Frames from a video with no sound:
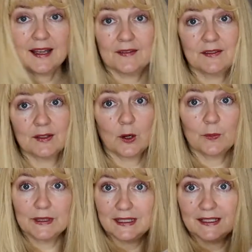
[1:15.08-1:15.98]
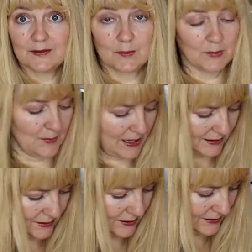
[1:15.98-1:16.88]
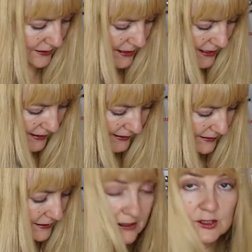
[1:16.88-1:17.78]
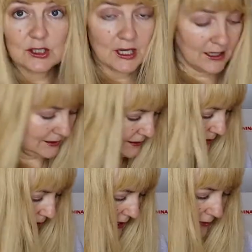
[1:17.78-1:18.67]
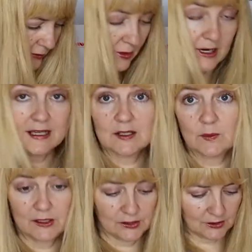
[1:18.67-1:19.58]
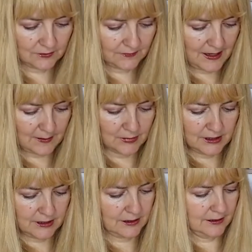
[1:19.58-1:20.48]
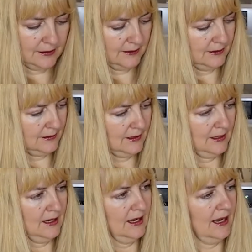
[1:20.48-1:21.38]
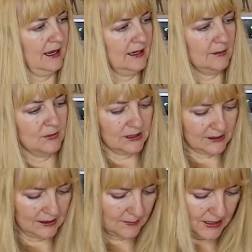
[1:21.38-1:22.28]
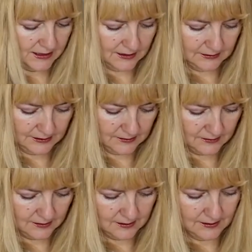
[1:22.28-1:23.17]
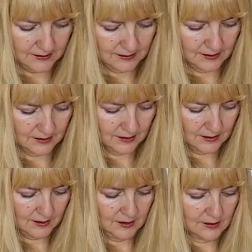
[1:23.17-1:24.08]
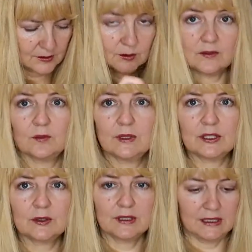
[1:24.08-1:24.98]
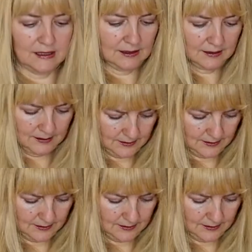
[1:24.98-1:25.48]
I haven't even opened these from their packages. This is just a heather gray sweatshirt fabric. And I'm just going to make a little sort of wintry